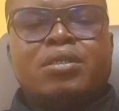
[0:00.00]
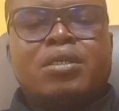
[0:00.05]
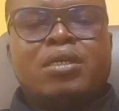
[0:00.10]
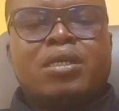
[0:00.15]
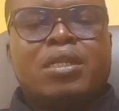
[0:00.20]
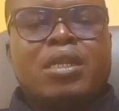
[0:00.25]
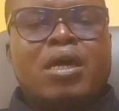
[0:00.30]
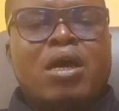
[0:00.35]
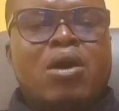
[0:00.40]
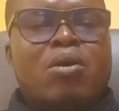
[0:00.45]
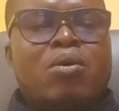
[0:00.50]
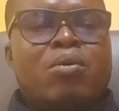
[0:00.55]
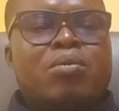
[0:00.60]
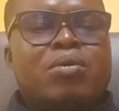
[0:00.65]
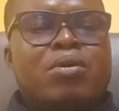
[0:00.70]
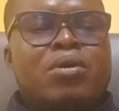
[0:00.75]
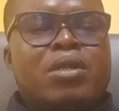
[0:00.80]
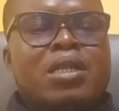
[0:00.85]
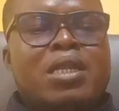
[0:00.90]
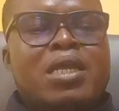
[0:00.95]

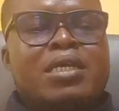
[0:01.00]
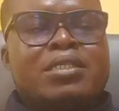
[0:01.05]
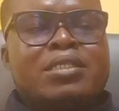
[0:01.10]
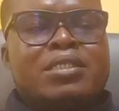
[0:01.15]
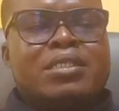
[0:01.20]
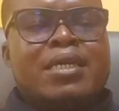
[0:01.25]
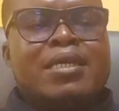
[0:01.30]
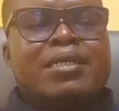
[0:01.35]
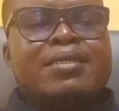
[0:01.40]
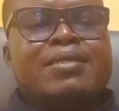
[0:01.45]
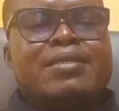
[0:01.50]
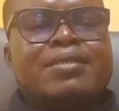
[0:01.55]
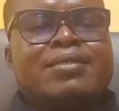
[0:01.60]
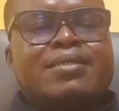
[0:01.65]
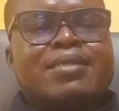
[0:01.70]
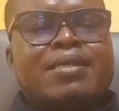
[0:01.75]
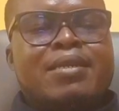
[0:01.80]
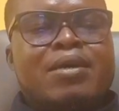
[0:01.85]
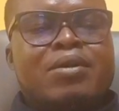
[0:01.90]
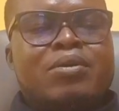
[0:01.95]
Now, let's take this
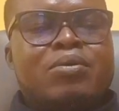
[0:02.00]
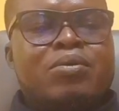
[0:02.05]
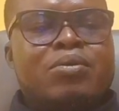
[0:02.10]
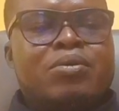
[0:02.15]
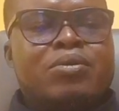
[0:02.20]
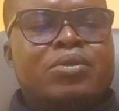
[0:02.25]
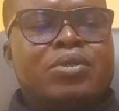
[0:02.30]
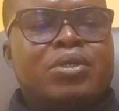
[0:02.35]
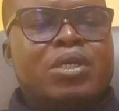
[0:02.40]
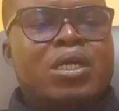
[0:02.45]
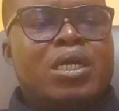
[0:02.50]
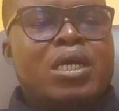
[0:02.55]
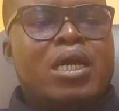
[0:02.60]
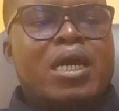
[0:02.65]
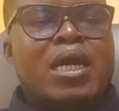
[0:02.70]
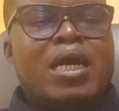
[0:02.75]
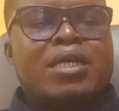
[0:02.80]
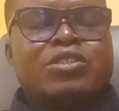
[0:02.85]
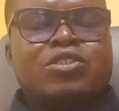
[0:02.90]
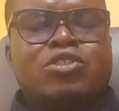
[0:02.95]
scenario.
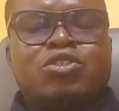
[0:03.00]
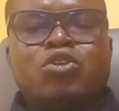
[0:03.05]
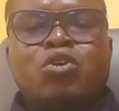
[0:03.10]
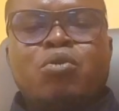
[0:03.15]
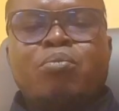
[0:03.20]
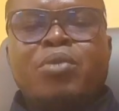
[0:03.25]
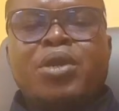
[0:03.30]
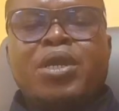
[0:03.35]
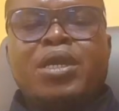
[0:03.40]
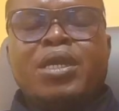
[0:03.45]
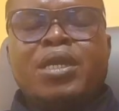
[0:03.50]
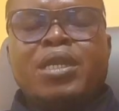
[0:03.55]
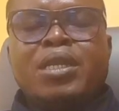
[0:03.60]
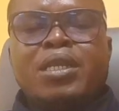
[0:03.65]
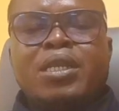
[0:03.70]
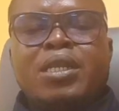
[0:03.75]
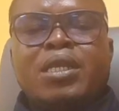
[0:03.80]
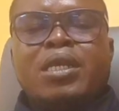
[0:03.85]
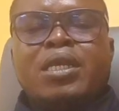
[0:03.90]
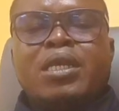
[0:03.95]

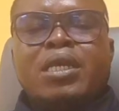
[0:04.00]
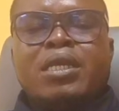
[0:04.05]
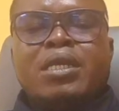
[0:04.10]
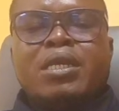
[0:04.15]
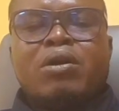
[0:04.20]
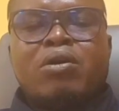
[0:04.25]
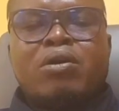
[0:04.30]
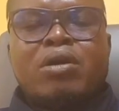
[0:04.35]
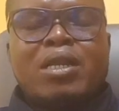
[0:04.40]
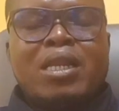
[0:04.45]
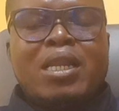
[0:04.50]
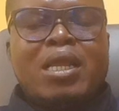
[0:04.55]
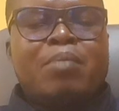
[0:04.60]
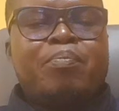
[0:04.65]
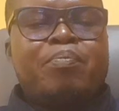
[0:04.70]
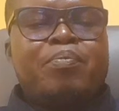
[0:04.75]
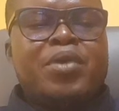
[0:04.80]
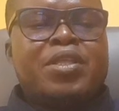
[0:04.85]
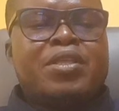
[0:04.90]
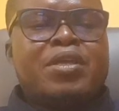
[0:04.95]
Assuming your
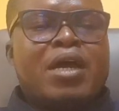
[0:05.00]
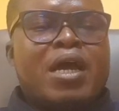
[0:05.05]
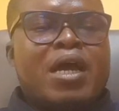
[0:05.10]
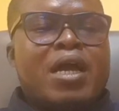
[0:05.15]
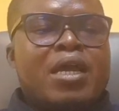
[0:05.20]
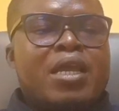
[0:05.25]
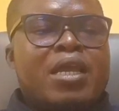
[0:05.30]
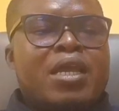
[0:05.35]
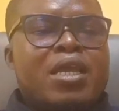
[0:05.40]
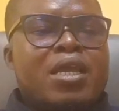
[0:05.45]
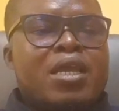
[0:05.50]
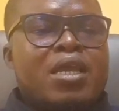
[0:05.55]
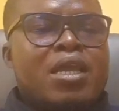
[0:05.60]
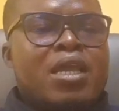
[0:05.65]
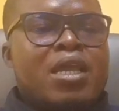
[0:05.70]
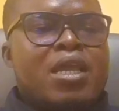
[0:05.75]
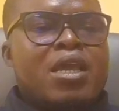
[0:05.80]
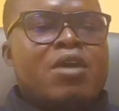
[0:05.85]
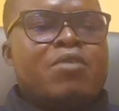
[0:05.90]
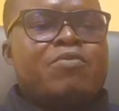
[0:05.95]
clamp meter
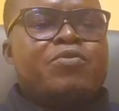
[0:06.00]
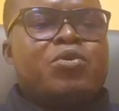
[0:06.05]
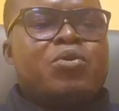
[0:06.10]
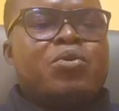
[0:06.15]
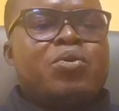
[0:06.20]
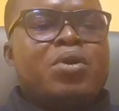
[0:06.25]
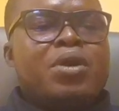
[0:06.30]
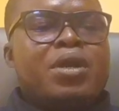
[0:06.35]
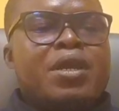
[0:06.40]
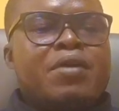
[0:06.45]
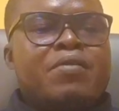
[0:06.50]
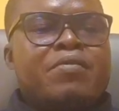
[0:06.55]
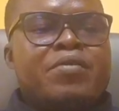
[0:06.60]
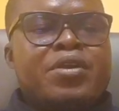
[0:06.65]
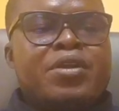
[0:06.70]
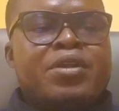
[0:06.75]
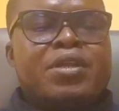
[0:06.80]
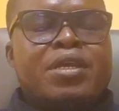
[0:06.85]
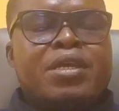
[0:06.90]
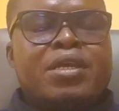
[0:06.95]
gave you a
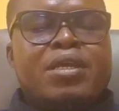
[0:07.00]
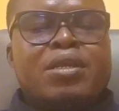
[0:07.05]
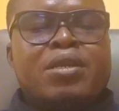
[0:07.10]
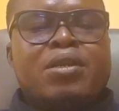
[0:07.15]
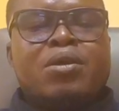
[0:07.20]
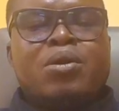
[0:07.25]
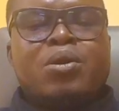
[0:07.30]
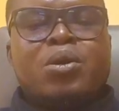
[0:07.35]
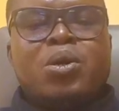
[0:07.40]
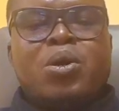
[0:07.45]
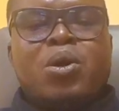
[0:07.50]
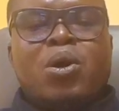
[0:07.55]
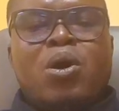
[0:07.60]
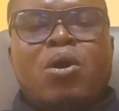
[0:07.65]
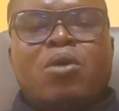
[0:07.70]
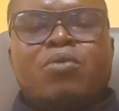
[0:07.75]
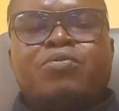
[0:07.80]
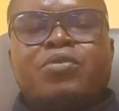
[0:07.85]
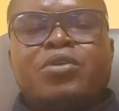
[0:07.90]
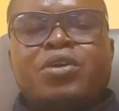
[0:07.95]
reading
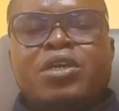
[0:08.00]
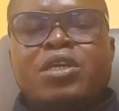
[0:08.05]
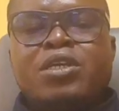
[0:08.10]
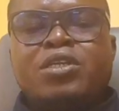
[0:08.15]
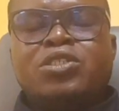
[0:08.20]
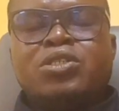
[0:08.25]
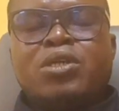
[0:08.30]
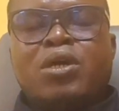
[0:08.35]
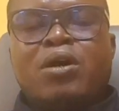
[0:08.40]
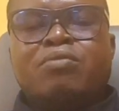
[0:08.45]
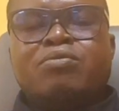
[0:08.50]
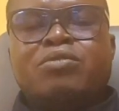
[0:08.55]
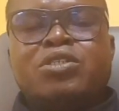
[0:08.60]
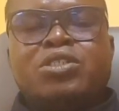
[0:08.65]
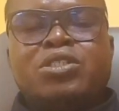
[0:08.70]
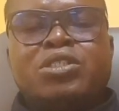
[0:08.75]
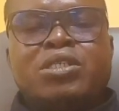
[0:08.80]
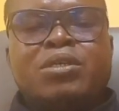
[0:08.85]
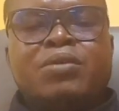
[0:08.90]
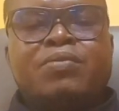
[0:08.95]
of each of
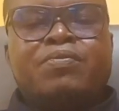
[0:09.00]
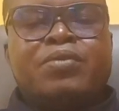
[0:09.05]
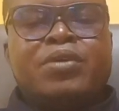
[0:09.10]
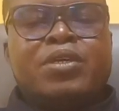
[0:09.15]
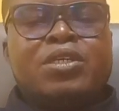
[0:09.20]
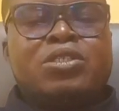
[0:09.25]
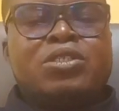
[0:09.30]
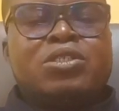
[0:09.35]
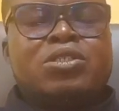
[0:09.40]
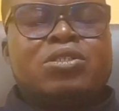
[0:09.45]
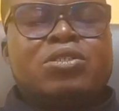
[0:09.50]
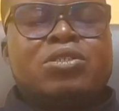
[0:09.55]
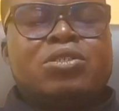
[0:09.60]
these three phases